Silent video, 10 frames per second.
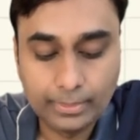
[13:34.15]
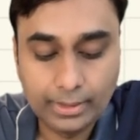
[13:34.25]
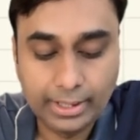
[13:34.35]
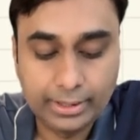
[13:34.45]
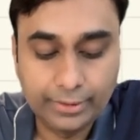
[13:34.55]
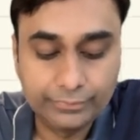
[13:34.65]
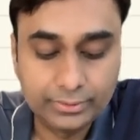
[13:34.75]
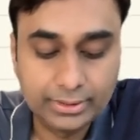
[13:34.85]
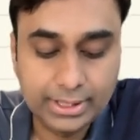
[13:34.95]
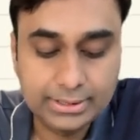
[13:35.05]
And if
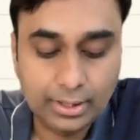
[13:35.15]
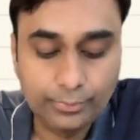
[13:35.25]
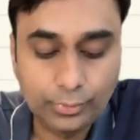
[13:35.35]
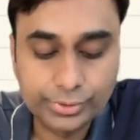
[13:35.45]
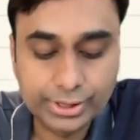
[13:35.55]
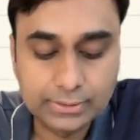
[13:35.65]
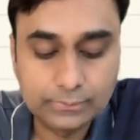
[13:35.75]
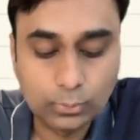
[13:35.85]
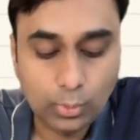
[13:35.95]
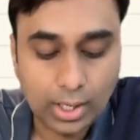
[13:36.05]
this approaches
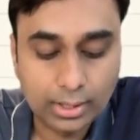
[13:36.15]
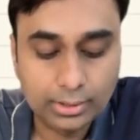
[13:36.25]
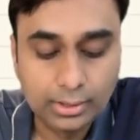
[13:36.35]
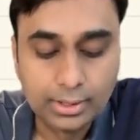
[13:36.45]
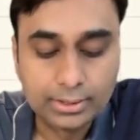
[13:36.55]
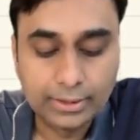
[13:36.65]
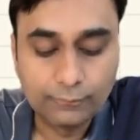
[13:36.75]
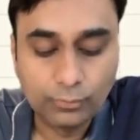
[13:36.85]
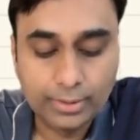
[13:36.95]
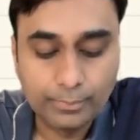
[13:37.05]
1, then
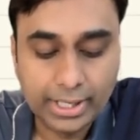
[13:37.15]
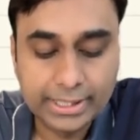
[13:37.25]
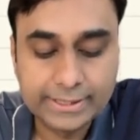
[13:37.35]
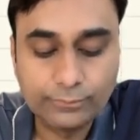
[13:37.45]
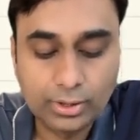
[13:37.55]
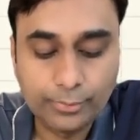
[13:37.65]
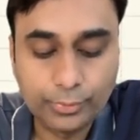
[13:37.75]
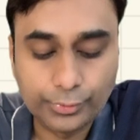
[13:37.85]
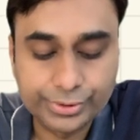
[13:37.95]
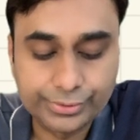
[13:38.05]
1 minus 1
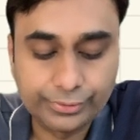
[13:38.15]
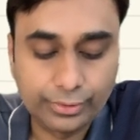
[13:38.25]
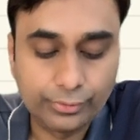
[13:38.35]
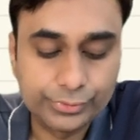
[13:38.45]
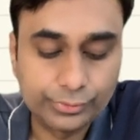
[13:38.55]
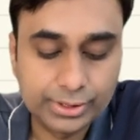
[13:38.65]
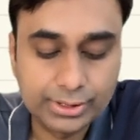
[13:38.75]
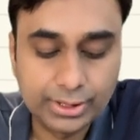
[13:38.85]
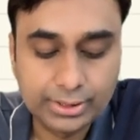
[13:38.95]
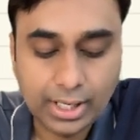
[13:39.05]
approaches 0. So this
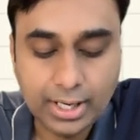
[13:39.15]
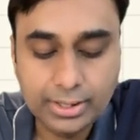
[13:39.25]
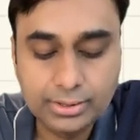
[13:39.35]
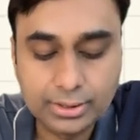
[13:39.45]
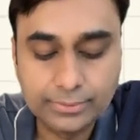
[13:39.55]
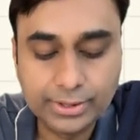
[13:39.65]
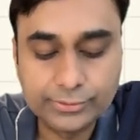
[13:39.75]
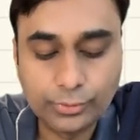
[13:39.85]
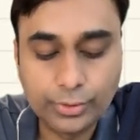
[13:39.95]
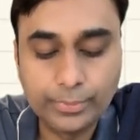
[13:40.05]
entire term is
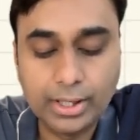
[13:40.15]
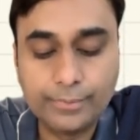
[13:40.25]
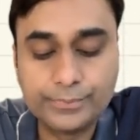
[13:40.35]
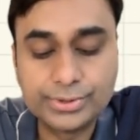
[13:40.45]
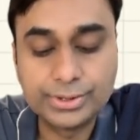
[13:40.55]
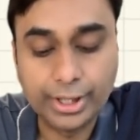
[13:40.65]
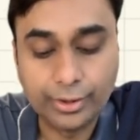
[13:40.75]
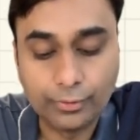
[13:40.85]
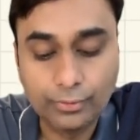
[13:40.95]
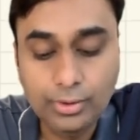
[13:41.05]
going to become
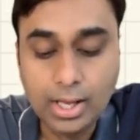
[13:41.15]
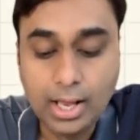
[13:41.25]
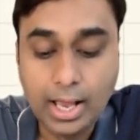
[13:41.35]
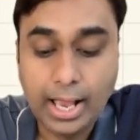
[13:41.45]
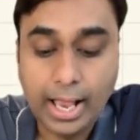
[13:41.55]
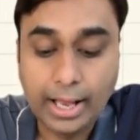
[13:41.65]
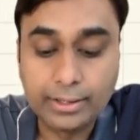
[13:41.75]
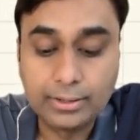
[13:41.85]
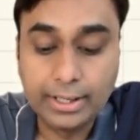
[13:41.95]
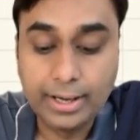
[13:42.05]
0.
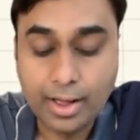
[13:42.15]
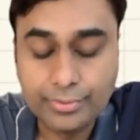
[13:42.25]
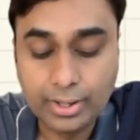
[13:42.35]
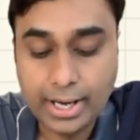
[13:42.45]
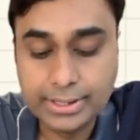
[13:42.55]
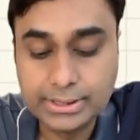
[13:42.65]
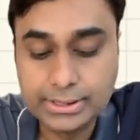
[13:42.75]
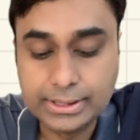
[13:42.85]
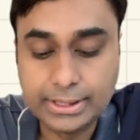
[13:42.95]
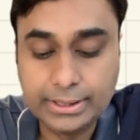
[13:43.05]
And another
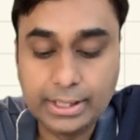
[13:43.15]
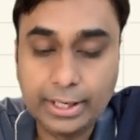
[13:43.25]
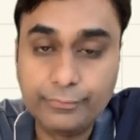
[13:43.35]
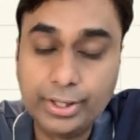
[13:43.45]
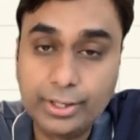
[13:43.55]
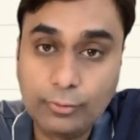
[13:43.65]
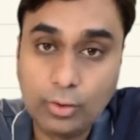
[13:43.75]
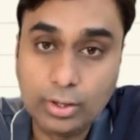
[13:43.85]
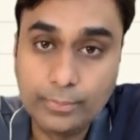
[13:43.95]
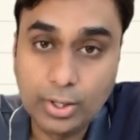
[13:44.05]
identity that we did
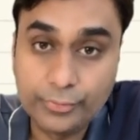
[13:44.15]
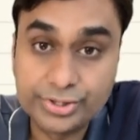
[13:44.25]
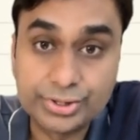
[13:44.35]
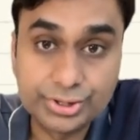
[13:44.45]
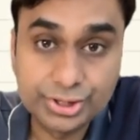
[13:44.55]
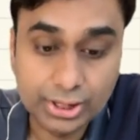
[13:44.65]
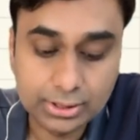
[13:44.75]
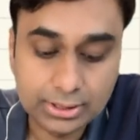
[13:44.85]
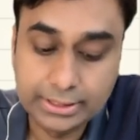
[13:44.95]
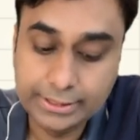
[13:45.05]
talk about, which is
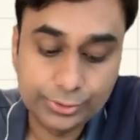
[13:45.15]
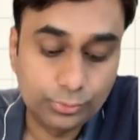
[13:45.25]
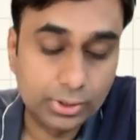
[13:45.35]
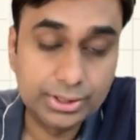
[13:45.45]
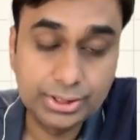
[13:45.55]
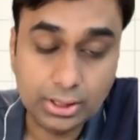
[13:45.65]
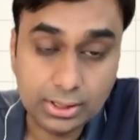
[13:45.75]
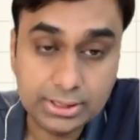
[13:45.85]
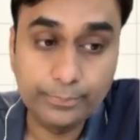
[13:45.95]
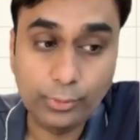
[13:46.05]
just, these two are
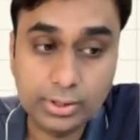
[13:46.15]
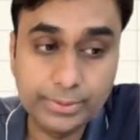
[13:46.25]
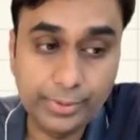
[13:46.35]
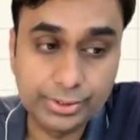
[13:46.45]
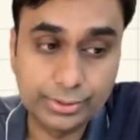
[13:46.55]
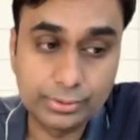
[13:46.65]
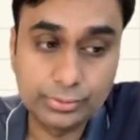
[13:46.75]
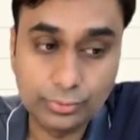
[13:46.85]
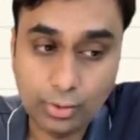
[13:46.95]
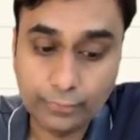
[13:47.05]
just approximations,
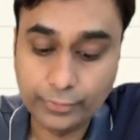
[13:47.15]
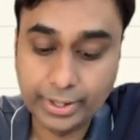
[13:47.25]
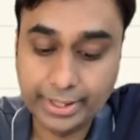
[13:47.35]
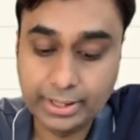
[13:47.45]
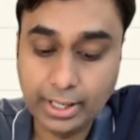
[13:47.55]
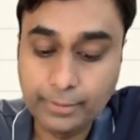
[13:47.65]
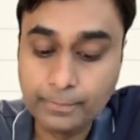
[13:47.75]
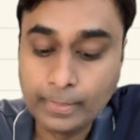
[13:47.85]
do not forget that.